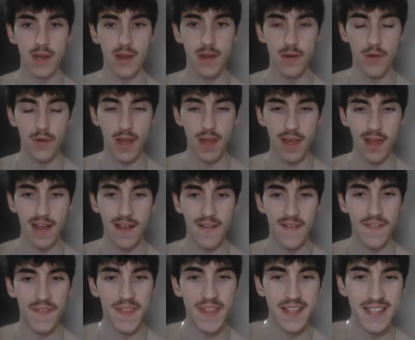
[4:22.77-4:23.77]
Okay,
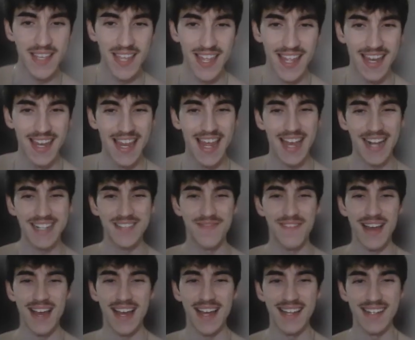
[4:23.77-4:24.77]
into the next
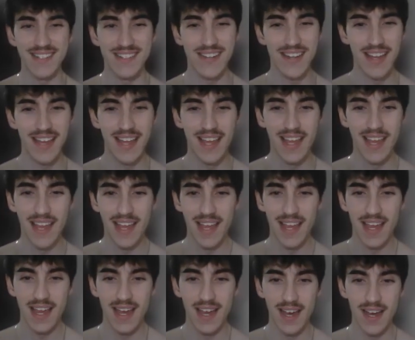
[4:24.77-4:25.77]
match.
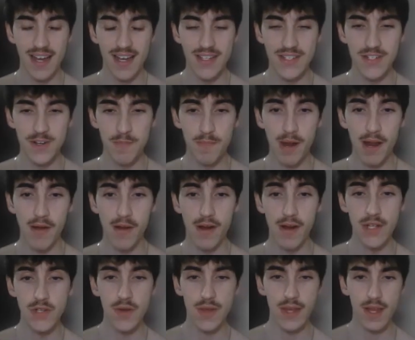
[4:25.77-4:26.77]

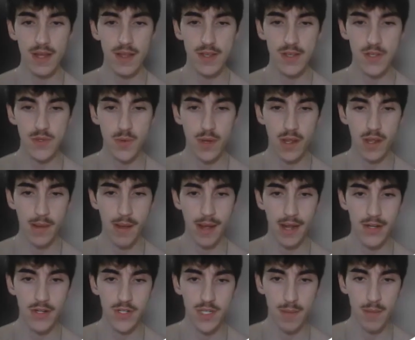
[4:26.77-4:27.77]
Superior. So I think this is one of the
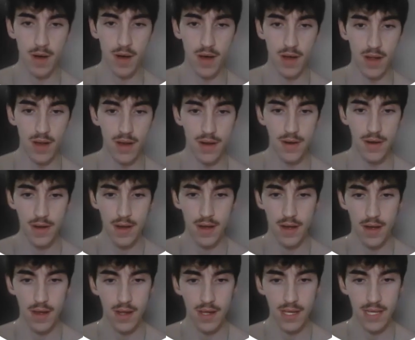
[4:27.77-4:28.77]
matches I'm on.
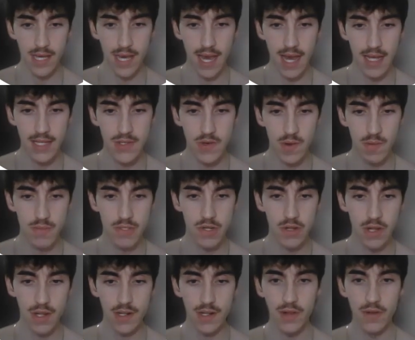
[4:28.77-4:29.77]
Yeah, so I'm still
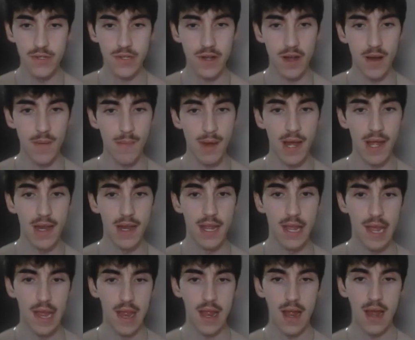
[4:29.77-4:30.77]
on Close Combat.
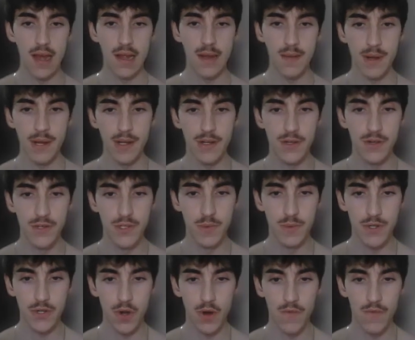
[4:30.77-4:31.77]
I do
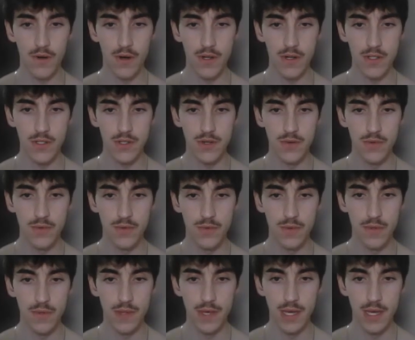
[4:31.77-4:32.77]
switch over to
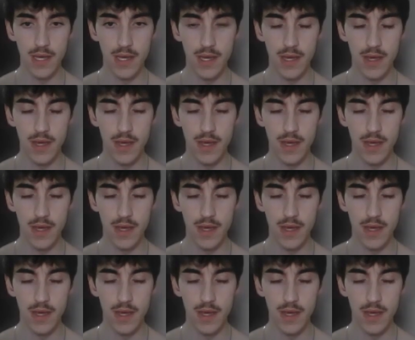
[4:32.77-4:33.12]
the